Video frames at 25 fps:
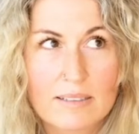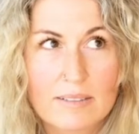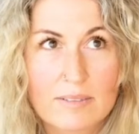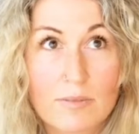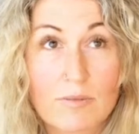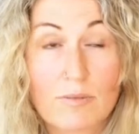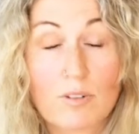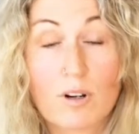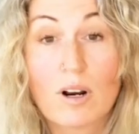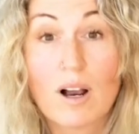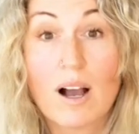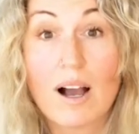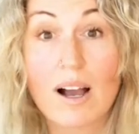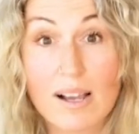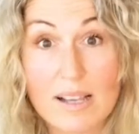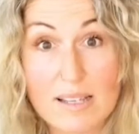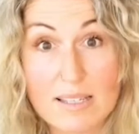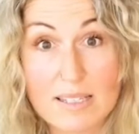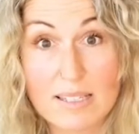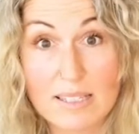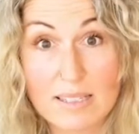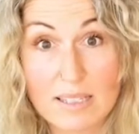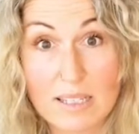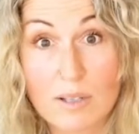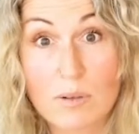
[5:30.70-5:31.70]
For
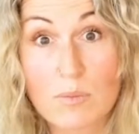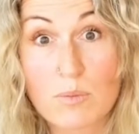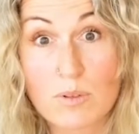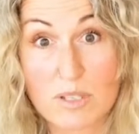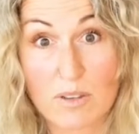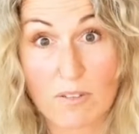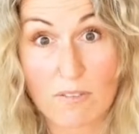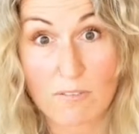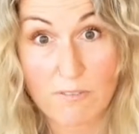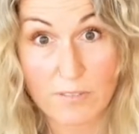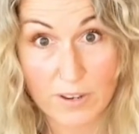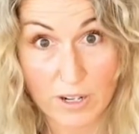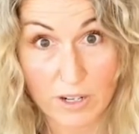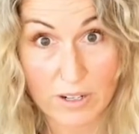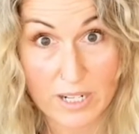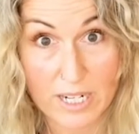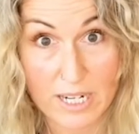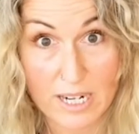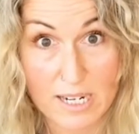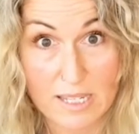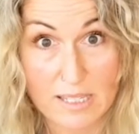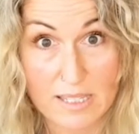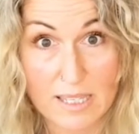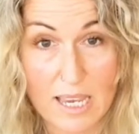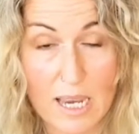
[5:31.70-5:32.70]
us, it was a very
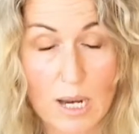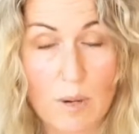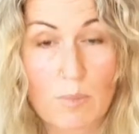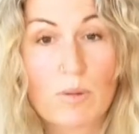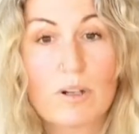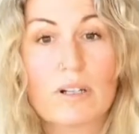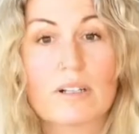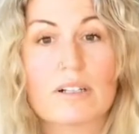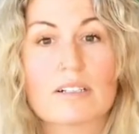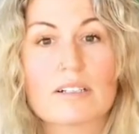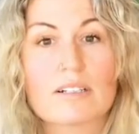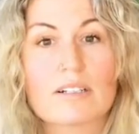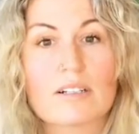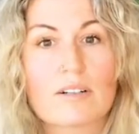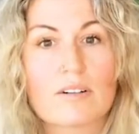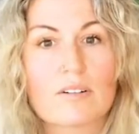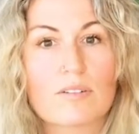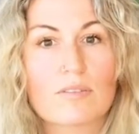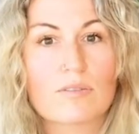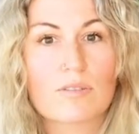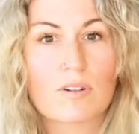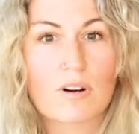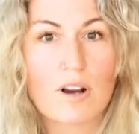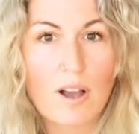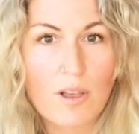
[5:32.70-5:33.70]
nice camera.
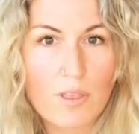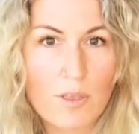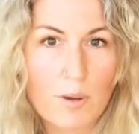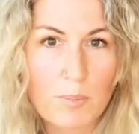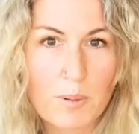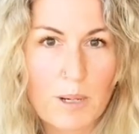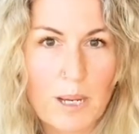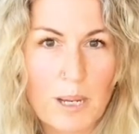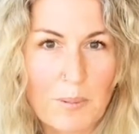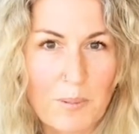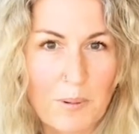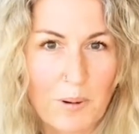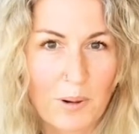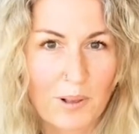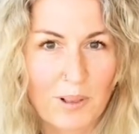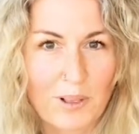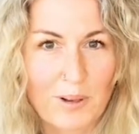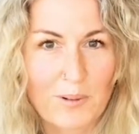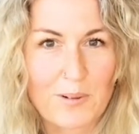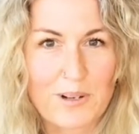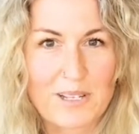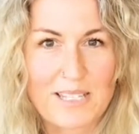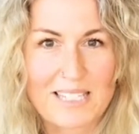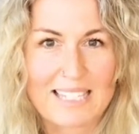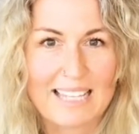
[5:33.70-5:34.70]
For other people, it
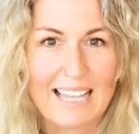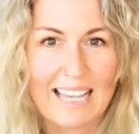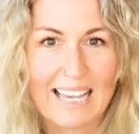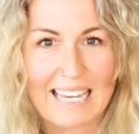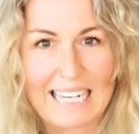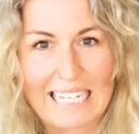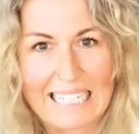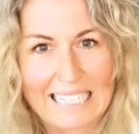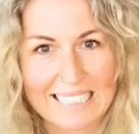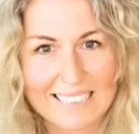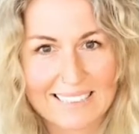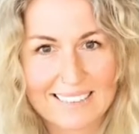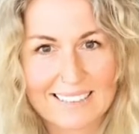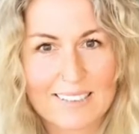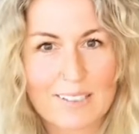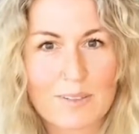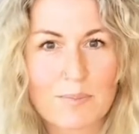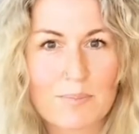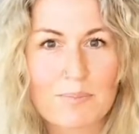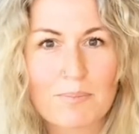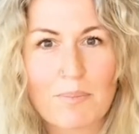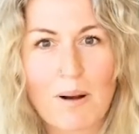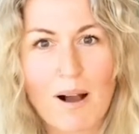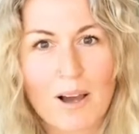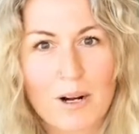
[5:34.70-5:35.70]
was like the
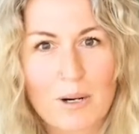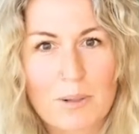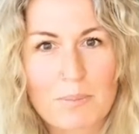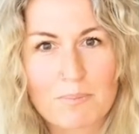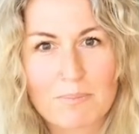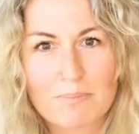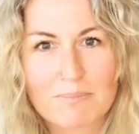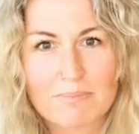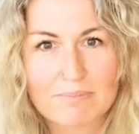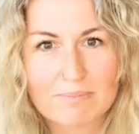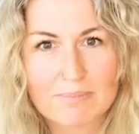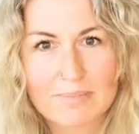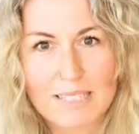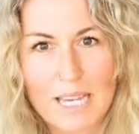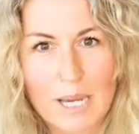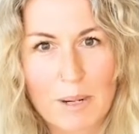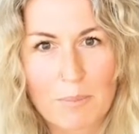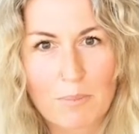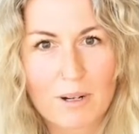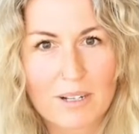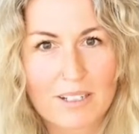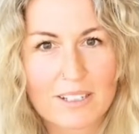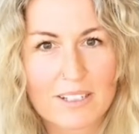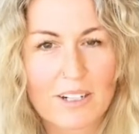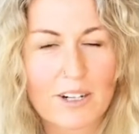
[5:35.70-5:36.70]
bottom
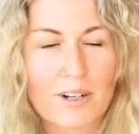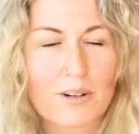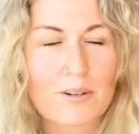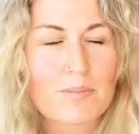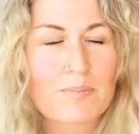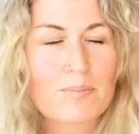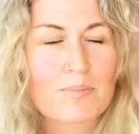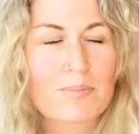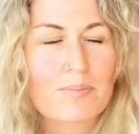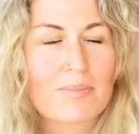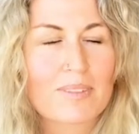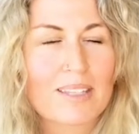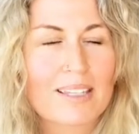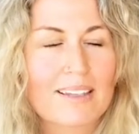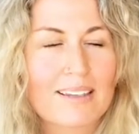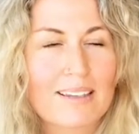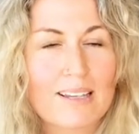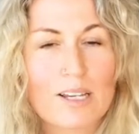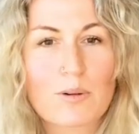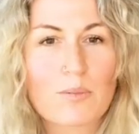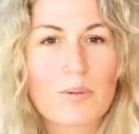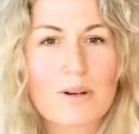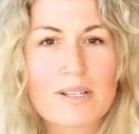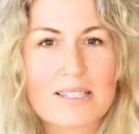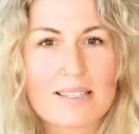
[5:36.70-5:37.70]
camera, you know.
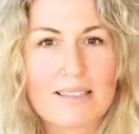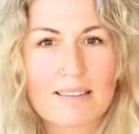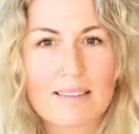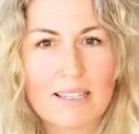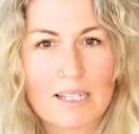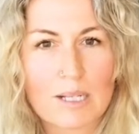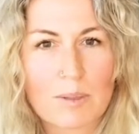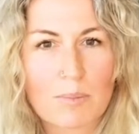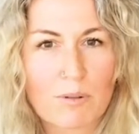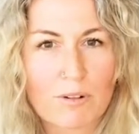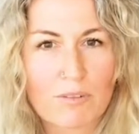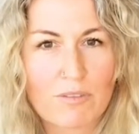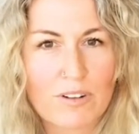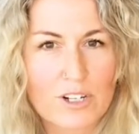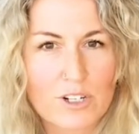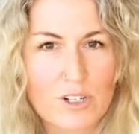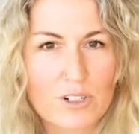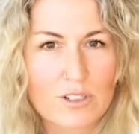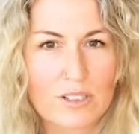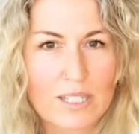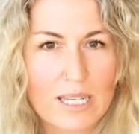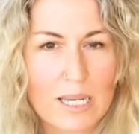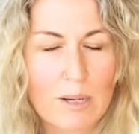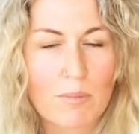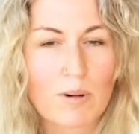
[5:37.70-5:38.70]
It wasn't like a
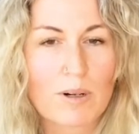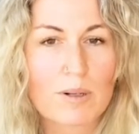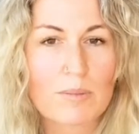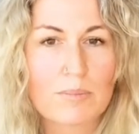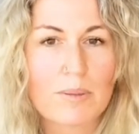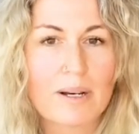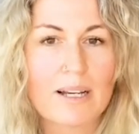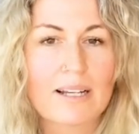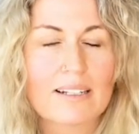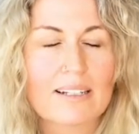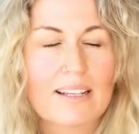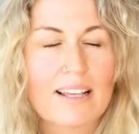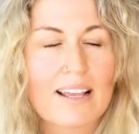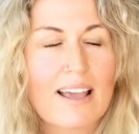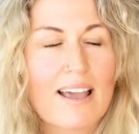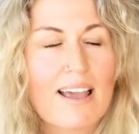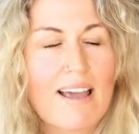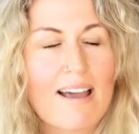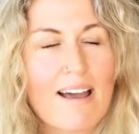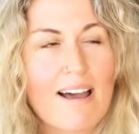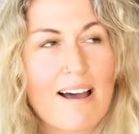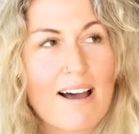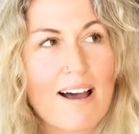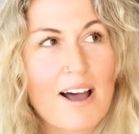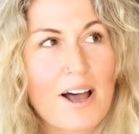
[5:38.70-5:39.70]
professional camera, but
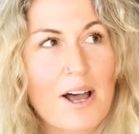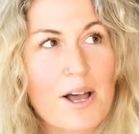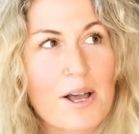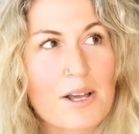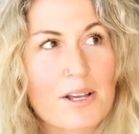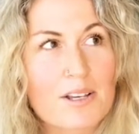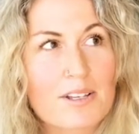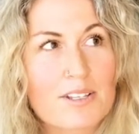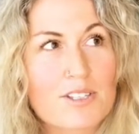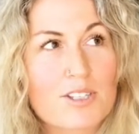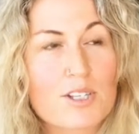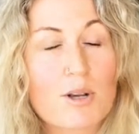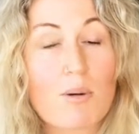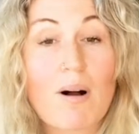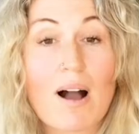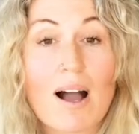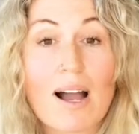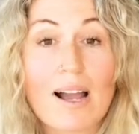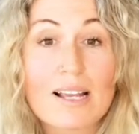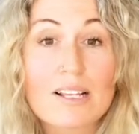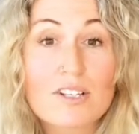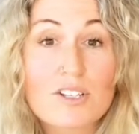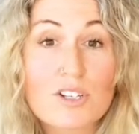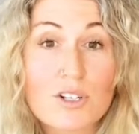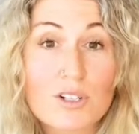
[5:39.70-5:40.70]
so
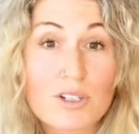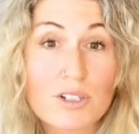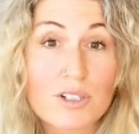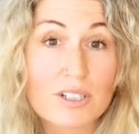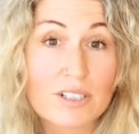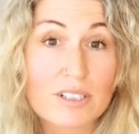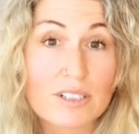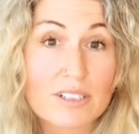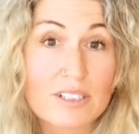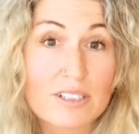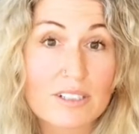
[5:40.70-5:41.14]
I took